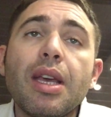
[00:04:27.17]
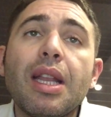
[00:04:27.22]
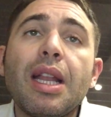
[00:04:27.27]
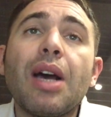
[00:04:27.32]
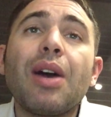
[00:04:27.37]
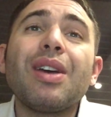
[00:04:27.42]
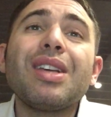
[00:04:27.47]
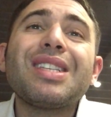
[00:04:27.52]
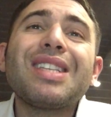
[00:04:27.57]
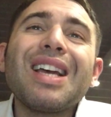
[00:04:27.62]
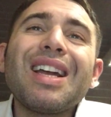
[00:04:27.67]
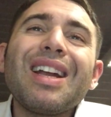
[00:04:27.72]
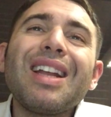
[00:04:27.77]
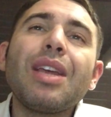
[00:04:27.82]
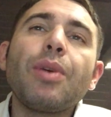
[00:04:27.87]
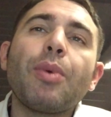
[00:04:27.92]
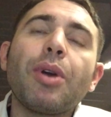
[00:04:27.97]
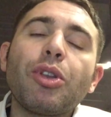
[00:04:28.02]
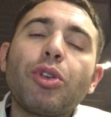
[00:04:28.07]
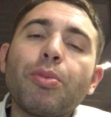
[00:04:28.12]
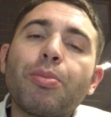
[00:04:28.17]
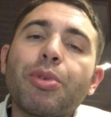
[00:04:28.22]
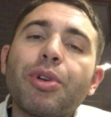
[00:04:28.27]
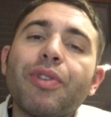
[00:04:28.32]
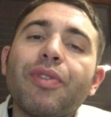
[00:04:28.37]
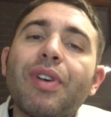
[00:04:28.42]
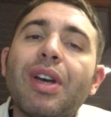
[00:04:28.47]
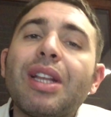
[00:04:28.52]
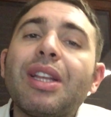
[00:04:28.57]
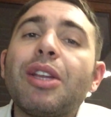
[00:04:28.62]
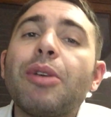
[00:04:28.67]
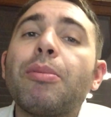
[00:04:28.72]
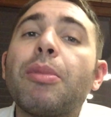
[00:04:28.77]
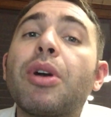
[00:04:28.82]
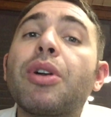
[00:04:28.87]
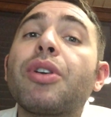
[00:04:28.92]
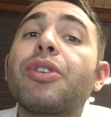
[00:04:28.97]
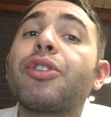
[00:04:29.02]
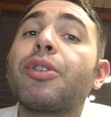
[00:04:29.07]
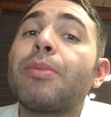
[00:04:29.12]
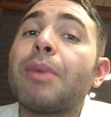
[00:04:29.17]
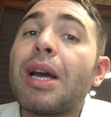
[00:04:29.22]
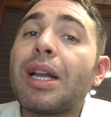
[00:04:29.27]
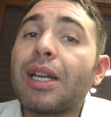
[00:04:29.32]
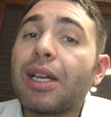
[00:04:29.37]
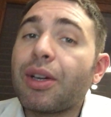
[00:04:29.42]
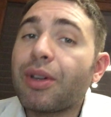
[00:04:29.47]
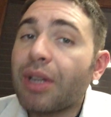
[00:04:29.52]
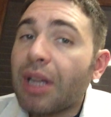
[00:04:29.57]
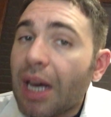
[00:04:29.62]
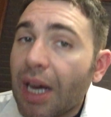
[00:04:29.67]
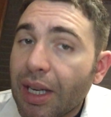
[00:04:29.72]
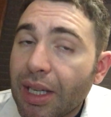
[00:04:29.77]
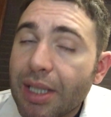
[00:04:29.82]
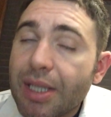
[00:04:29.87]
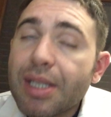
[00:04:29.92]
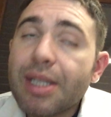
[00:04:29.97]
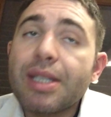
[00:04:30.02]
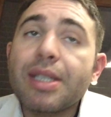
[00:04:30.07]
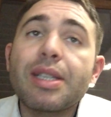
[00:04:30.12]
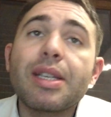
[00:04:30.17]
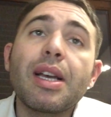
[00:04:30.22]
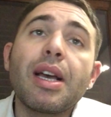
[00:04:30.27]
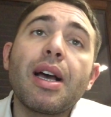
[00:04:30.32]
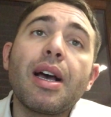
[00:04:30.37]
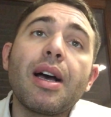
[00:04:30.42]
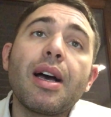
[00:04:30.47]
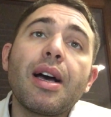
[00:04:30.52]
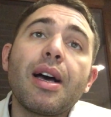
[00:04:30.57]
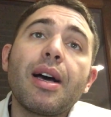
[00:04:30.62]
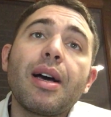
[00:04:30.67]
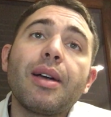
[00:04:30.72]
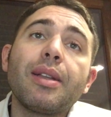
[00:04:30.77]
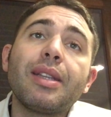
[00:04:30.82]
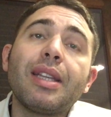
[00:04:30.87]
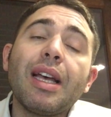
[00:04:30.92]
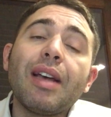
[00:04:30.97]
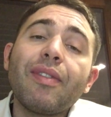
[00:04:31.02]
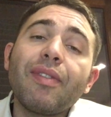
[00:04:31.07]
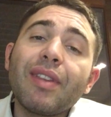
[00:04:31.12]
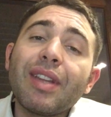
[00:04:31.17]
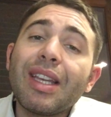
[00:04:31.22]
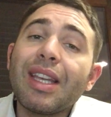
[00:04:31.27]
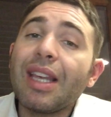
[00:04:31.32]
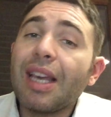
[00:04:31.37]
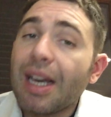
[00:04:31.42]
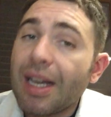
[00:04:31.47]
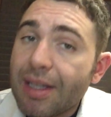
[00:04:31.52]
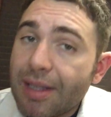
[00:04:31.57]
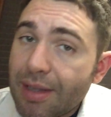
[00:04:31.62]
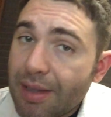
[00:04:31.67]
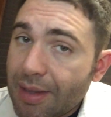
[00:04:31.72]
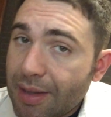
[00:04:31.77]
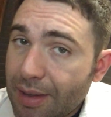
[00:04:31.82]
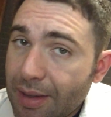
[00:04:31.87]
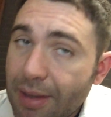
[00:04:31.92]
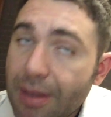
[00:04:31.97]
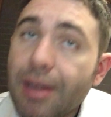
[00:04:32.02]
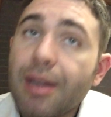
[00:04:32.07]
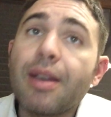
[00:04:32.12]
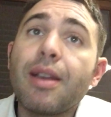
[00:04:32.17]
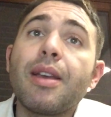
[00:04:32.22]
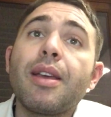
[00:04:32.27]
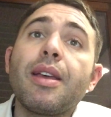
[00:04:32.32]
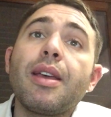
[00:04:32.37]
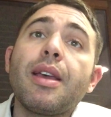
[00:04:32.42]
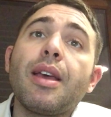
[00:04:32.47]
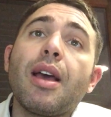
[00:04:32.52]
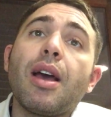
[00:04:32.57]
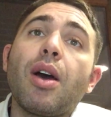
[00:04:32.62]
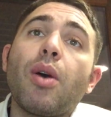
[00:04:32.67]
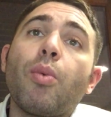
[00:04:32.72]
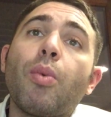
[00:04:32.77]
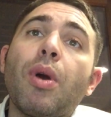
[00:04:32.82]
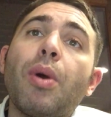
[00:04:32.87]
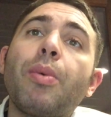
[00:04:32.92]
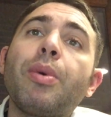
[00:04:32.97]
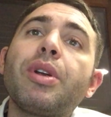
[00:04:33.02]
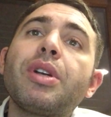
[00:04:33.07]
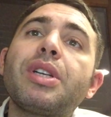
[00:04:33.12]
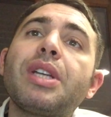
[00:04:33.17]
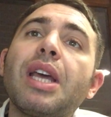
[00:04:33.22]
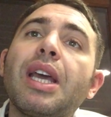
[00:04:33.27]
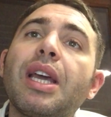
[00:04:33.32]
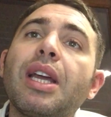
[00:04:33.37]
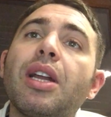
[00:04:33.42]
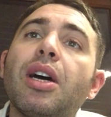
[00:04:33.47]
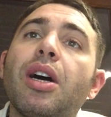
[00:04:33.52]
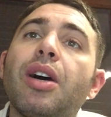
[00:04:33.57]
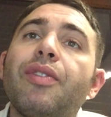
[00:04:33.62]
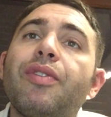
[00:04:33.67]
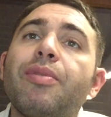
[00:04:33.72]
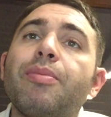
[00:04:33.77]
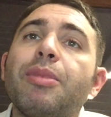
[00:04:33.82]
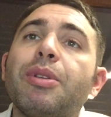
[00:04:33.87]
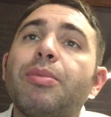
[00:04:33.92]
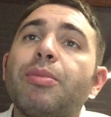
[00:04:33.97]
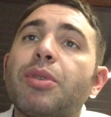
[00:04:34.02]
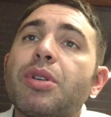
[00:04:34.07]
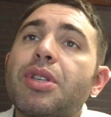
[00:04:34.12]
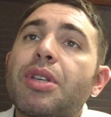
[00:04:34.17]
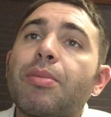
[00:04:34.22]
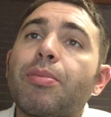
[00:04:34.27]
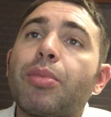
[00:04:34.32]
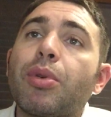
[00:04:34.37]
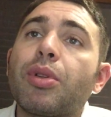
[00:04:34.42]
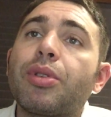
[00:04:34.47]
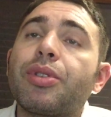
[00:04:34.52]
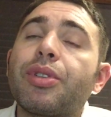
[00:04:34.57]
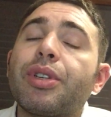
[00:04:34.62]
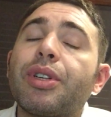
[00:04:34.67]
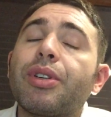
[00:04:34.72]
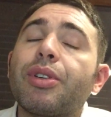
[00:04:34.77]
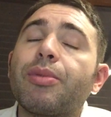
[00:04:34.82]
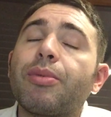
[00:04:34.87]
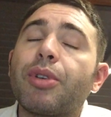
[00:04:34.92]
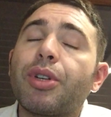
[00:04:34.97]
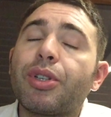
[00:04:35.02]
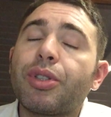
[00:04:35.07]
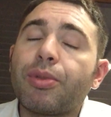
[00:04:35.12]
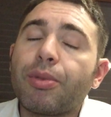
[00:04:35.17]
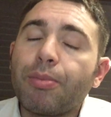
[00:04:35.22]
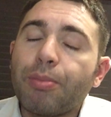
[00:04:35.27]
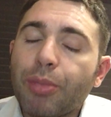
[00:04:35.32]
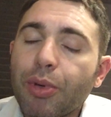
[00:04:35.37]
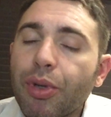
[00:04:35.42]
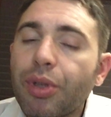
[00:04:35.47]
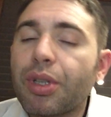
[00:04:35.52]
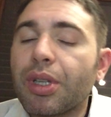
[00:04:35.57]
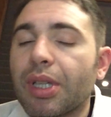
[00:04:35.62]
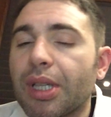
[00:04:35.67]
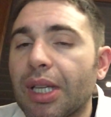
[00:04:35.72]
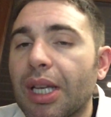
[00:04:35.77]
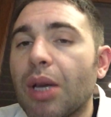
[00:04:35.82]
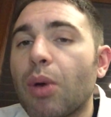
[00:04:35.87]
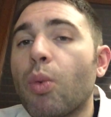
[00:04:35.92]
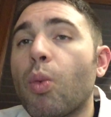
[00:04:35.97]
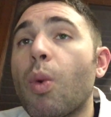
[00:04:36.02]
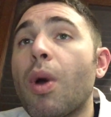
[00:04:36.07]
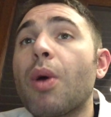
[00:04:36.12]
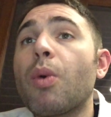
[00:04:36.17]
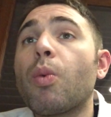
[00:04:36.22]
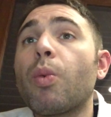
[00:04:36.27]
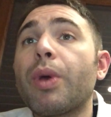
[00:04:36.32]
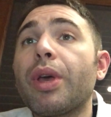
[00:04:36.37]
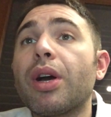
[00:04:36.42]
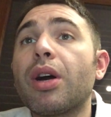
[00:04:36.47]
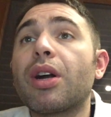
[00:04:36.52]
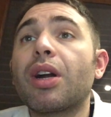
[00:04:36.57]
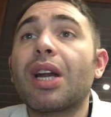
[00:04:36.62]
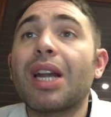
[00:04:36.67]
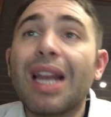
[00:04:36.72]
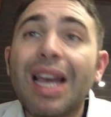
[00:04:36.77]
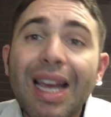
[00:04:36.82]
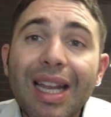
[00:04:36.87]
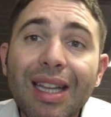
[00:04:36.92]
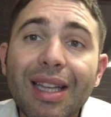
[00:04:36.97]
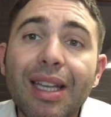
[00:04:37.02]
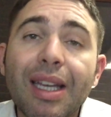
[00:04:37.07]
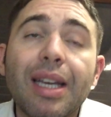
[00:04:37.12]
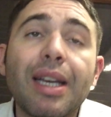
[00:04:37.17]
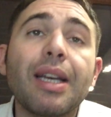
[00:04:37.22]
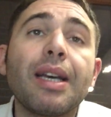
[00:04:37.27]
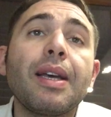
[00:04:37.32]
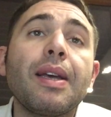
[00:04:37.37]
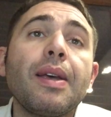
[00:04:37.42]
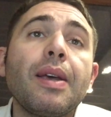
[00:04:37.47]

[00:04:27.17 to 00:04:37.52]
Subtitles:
Now, is there any way to prevent the barotraumatic otitis? Definitely yes. When we are taking off, but most importantly, when we are landing,